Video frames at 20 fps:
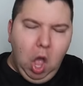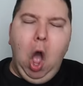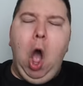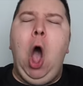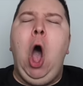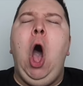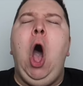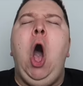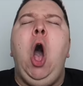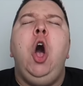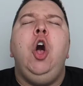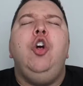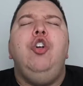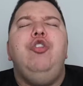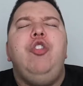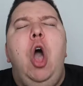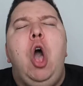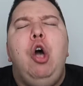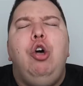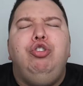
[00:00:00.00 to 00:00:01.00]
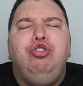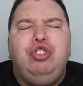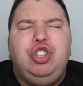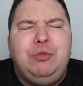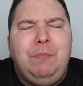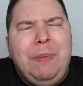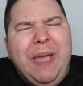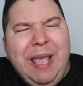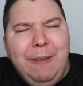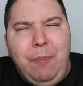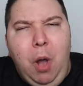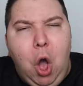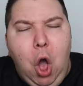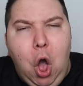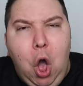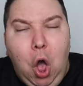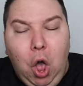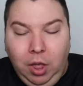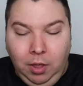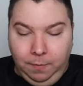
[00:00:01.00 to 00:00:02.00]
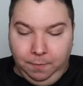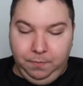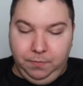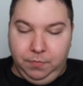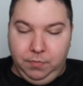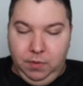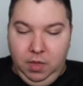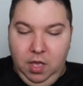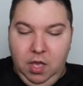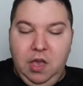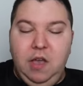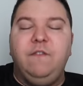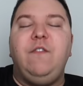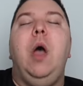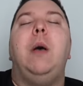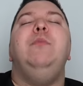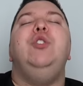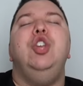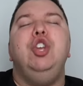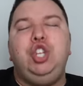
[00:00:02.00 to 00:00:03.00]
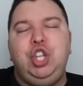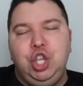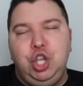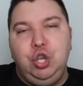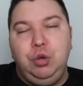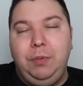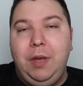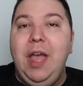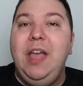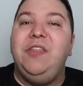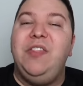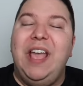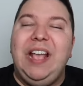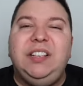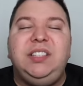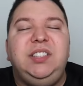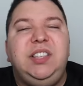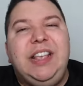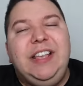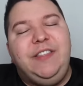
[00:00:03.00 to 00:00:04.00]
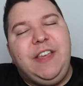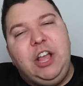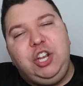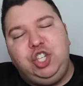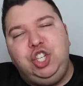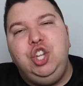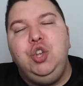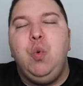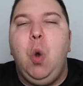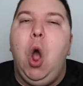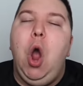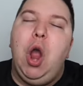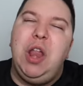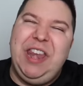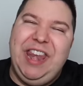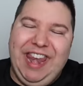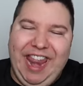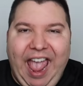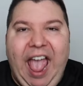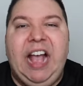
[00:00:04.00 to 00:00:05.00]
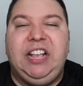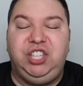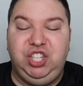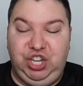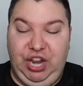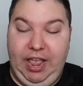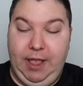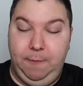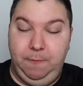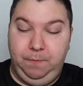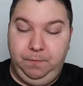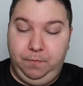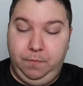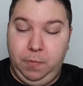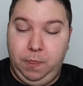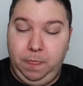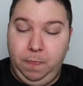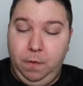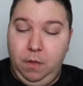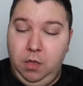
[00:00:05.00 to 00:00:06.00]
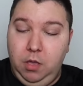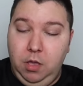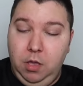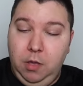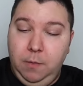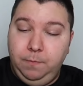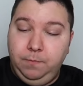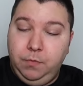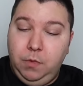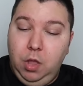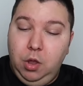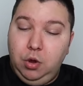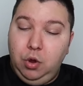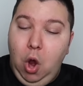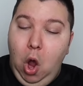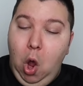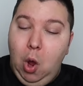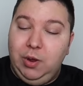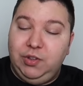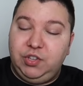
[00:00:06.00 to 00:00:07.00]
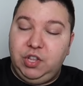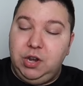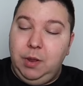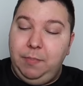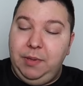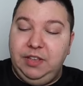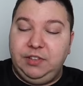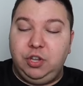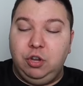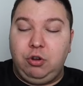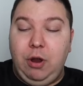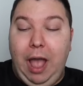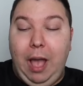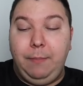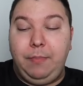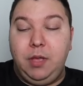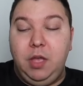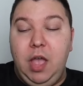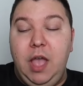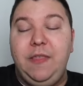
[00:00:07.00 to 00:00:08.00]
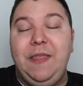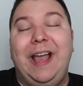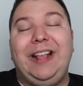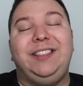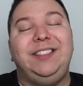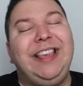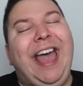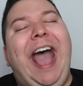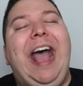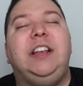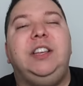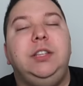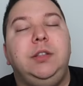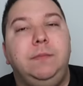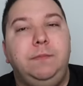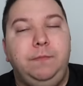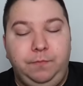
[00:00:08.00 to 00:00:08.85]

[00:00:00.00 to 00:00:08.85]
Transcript: All those people from YouTube, they see that you are nasty. They're always good a piece of crap, and that's that.